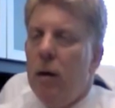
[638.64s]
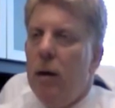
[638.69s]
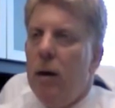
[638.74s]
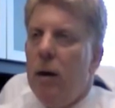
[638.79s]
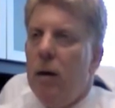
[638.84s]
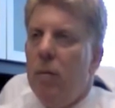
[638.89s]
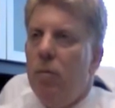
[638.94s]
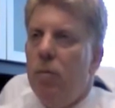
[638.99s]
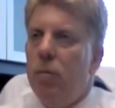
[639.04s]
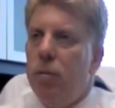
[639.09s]

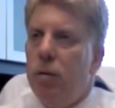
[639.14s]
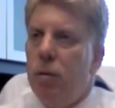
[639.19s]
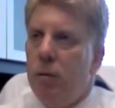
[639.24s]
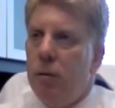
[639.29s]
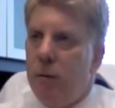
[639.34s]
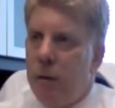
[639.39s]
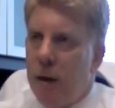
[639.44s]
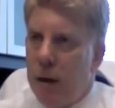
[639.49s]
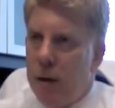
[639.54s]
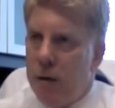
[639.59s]
It
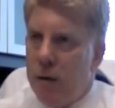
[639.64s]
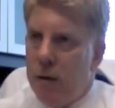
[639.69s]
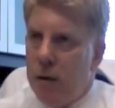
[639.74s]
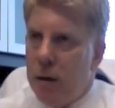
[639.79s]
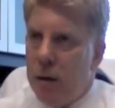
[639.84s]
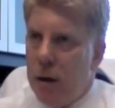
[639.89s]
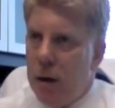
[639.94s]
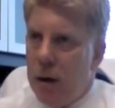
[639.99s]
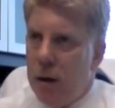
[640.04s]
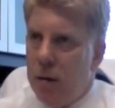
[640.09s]
prevents a
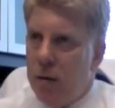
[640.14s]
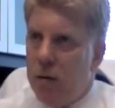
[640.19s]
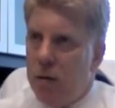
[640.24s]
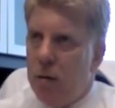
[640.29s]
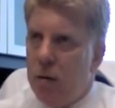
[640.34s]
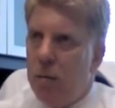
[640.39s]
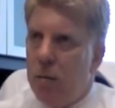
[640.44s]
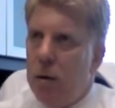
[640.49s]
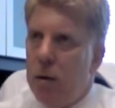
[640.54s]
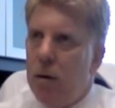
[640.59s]

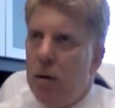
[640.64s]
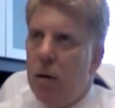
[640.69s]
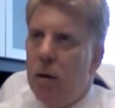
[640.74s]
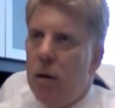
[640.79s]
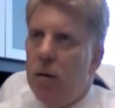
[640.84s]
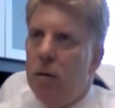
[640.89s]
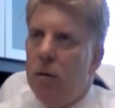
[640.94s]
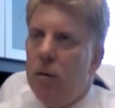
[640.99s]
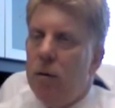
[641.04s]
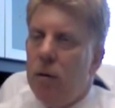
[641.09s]
cancer,
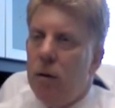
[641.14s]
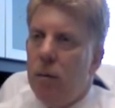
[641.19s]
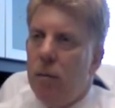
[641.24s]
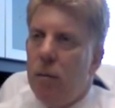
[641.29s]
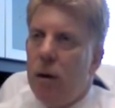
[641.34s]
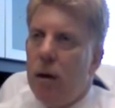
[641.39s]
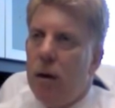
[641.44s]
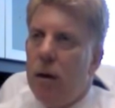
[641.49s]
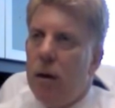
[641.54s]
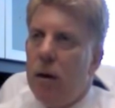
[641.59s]
because if
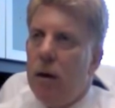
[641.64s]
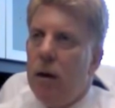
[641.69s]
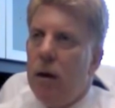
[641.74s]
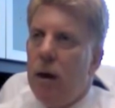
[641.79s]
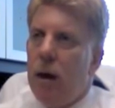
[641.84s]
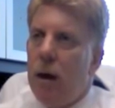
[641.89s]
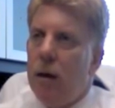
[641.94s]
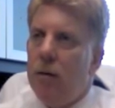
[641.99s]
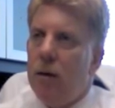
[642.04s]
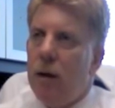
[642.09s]
somebody
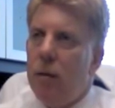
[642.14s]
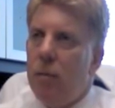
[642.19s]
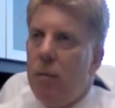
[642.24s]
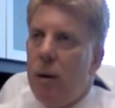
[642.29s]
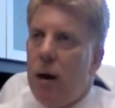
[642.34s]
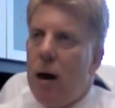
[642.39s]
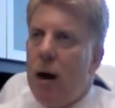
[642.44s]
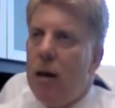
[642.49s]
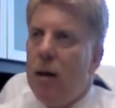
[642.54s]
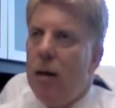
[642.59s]
has a
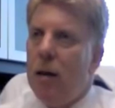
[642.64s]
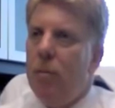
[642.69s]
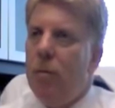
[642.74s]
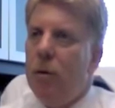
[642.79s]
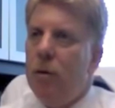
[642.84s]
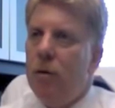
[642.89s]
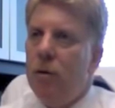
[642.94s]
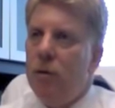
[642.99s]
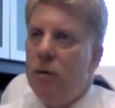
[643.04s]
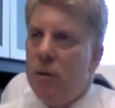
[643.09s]
polyp,
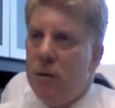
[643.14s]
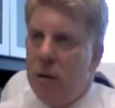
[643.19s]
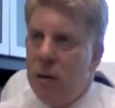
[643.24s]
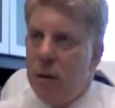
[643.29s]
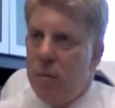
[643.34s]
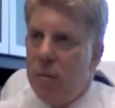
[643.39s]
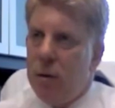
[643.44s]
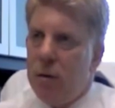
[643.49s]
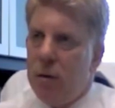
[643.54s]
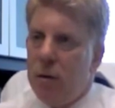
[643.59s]
which is
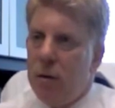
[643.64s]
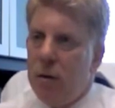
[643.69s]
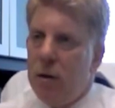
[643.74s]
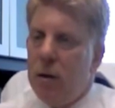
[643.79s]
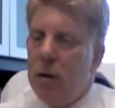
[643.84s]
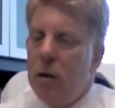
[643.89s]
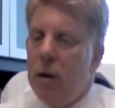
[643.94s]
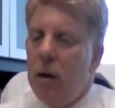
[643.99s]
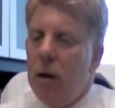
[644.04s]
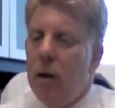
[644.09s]

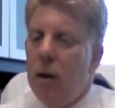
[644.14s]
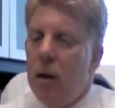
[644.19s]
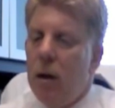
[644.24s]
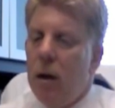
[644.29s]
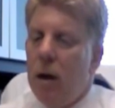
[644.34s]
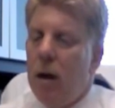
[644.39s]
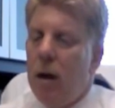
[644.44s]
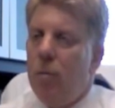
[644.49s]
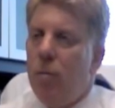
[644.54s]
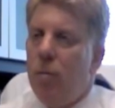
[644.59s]
typically
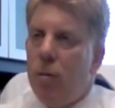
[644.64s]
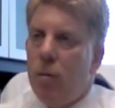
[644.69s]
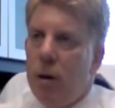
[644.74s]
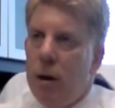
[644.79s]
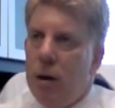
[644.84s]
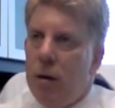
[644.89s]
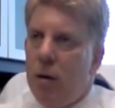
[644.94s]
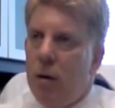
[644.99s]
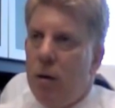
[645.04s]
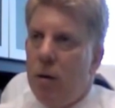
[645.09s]
a
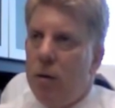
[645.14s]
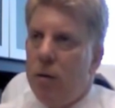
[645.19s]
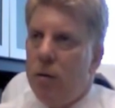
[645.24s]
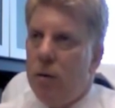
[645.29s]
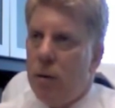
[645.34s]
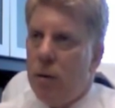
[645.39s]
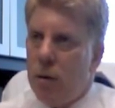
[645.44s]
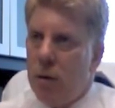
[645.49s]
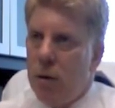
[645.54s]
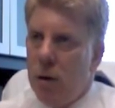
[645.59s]

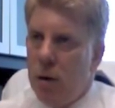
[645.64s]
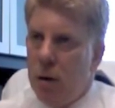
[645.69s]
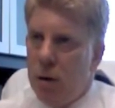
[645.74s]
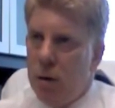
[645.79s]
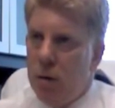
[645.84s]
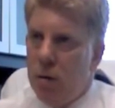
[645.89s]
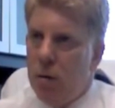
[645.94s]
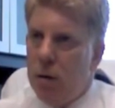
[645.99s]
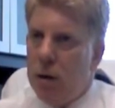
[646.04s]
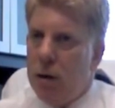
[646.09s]
precursor
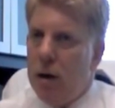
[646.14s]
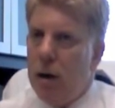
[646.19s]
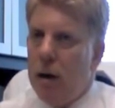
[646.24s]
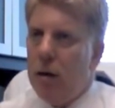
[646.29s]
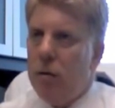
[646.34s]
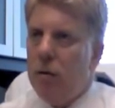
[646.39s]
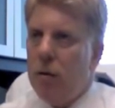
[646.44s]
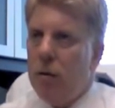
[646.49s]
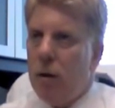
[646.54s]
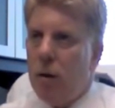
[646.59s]
to a
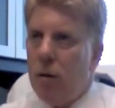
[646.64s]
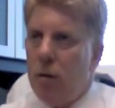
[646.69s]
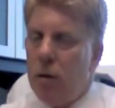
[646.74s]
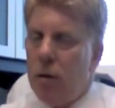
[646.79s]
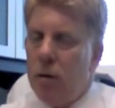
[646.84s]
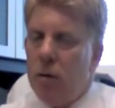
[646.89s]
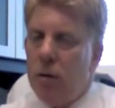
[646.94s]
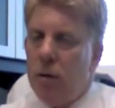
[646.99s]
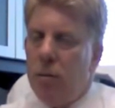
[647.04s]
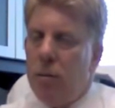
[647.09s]
cancer, in other
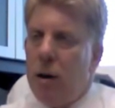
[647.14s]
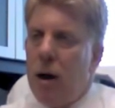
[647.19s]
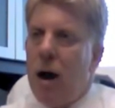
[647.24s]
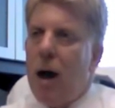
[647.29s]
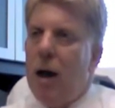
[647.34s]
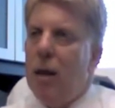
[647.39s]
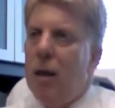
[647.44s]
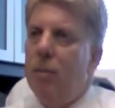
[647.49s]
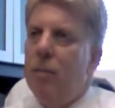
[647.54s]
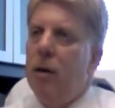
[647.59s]
words, the
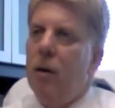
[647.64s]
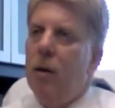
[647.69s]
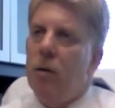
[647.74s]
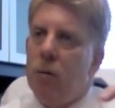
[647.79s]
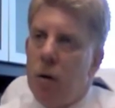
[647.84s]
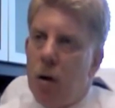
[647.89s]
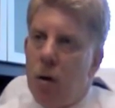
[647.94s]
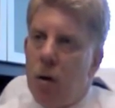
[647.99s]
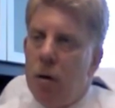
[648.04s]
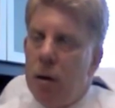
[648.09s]
polyp can
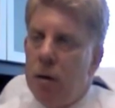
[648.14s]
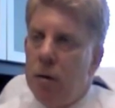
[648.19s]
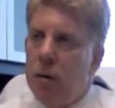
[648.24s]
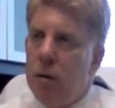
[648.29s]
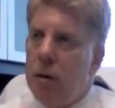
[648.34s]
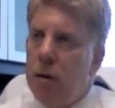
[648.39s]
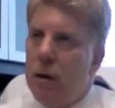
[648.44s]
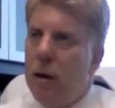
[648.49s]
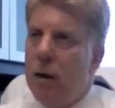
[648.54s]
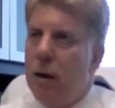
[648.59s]
grow into
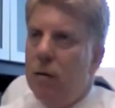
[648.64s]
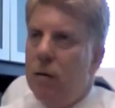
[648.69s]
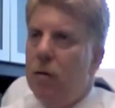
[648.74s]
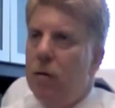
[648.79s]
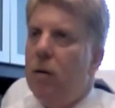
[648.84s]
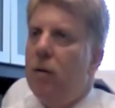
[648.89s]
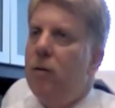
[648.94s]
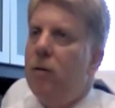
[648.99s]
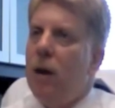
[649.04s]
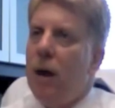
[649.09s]
the cancer. It
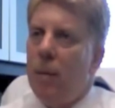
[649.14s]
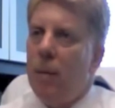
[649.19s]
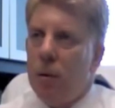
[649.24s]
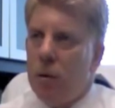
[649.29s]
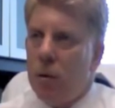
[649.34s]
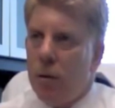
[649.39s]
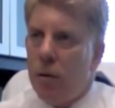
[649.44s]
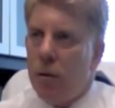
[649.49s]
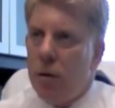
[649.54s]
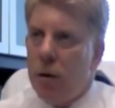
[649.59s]
doesn't happen
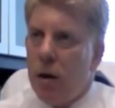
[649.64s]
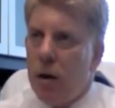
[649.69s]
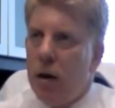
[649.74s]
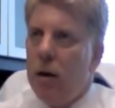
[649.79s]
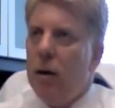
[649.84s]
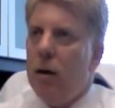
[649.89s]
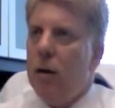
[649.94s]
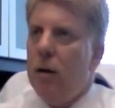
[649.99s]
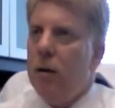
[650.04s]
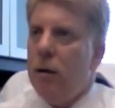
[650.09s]
overnight.
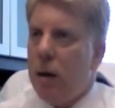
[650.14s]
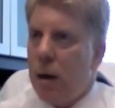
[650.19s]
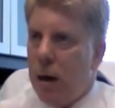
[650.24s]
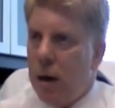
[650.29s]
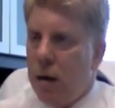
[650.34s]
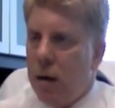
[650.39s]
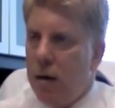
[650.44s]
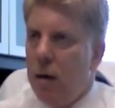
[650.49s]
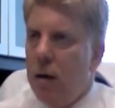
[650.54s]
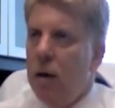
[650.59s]
It can
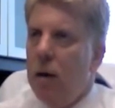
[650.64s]
take